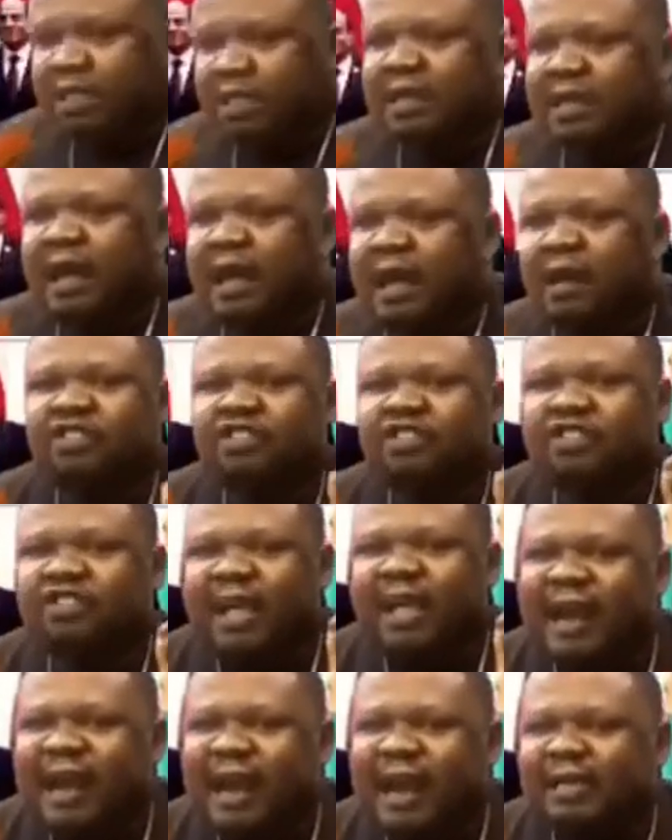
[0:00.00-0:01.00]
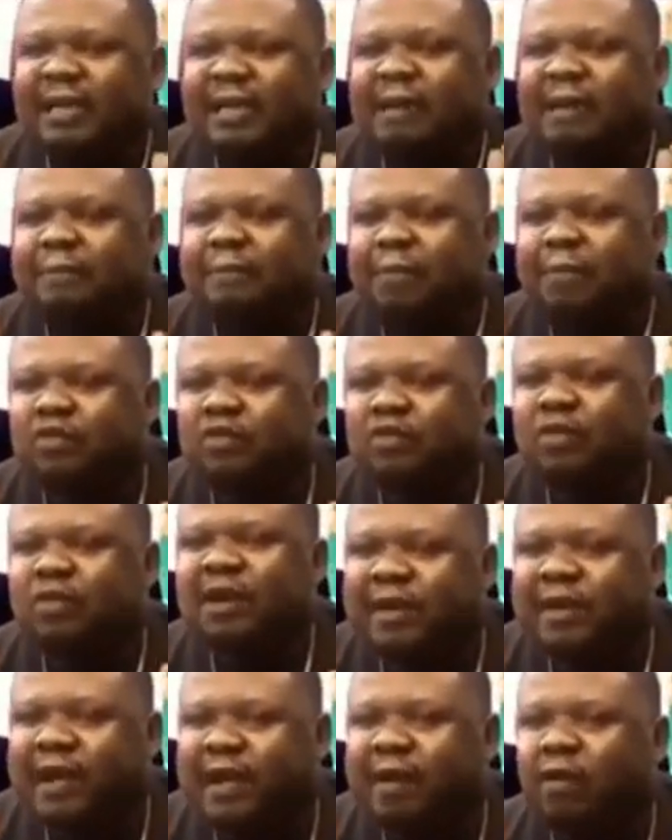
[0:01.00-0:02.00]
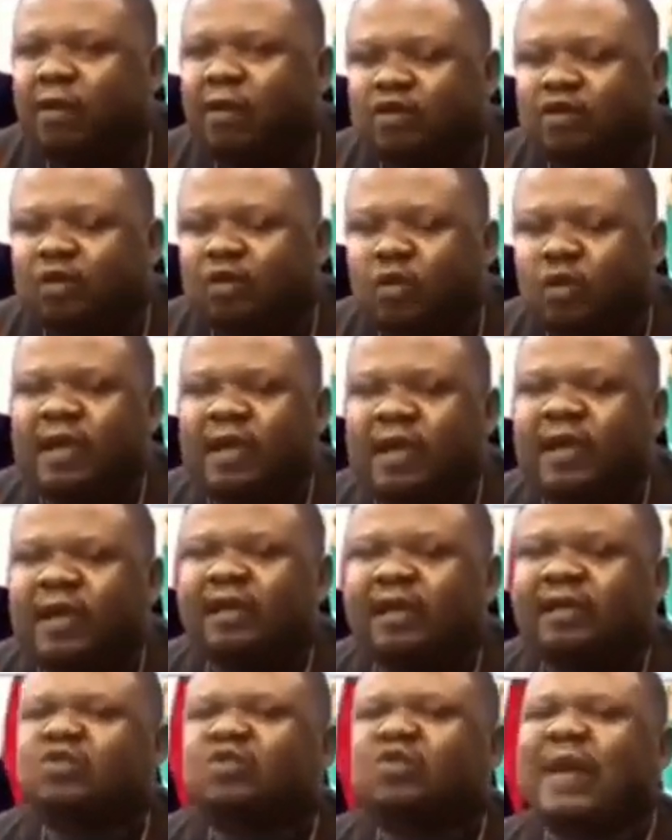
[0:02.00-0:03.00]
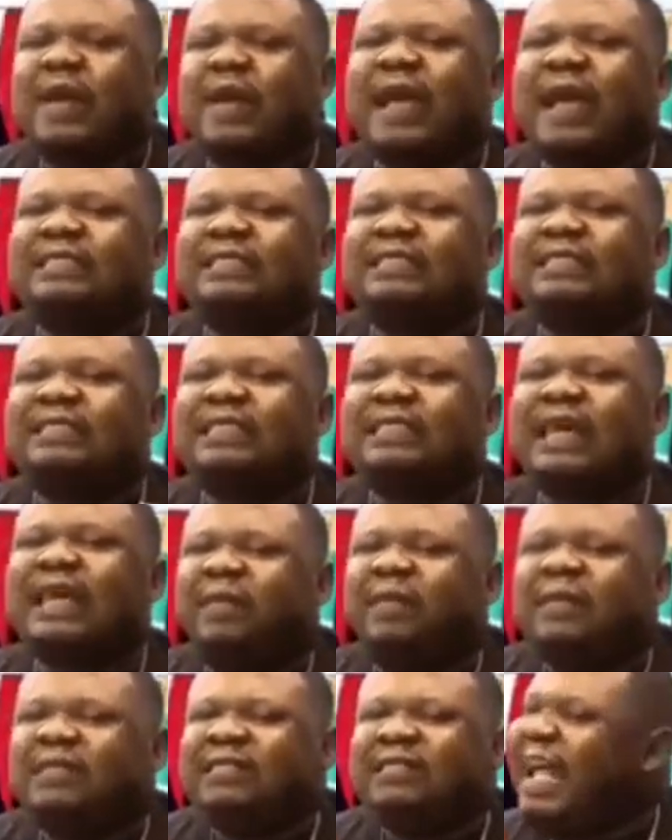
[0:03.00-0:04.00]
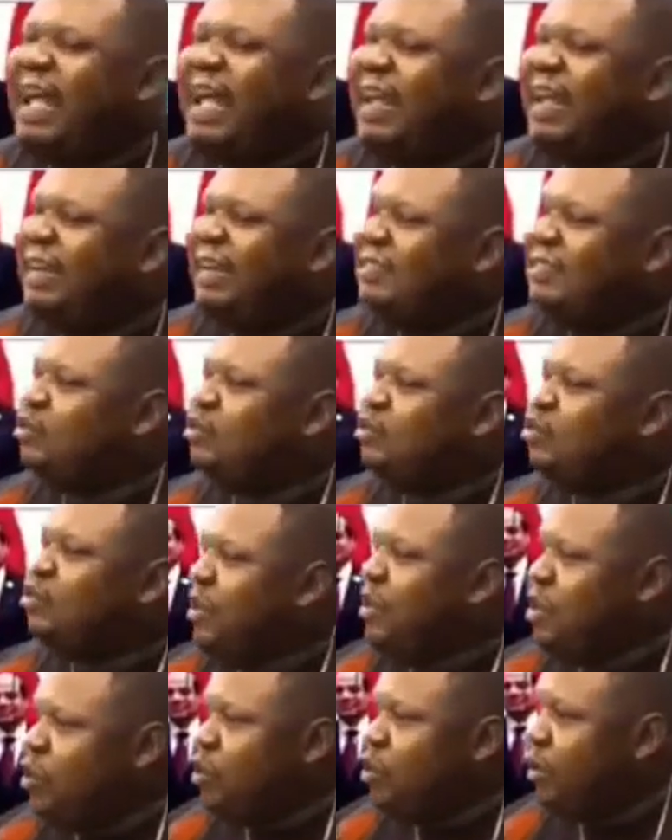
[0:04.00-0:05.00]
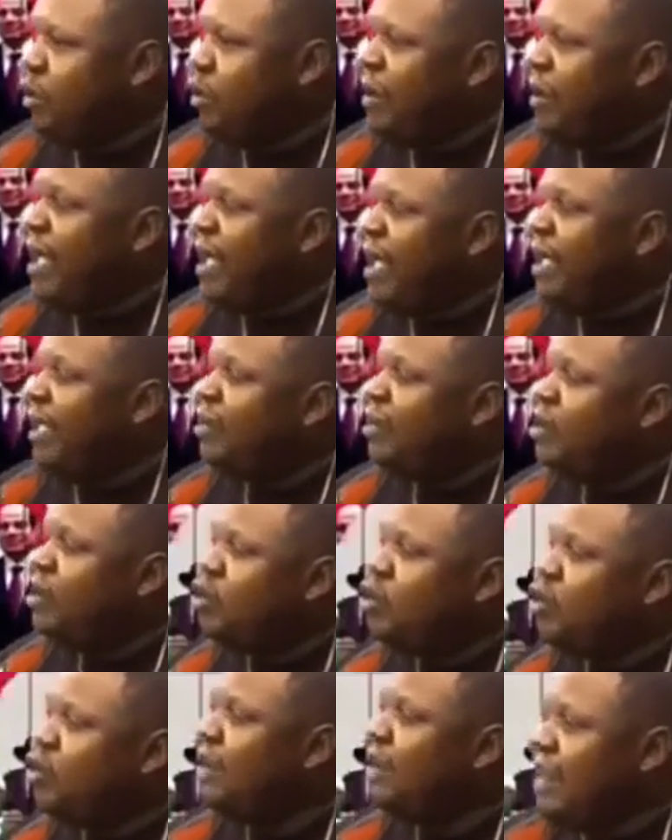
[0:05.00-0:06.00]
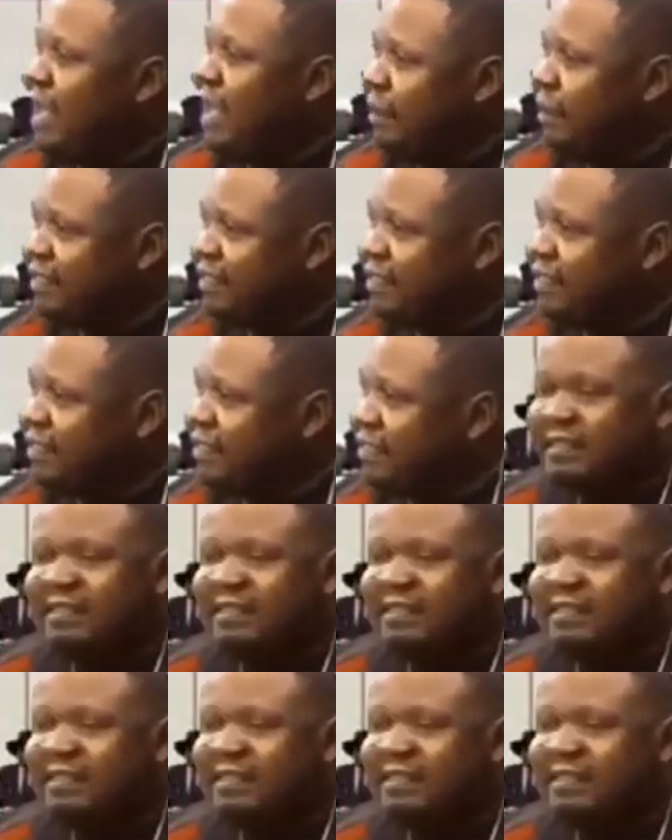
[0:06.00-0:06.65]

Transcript: Now, China's approach to Africa also is to establish Chinese dominion by incurring debts.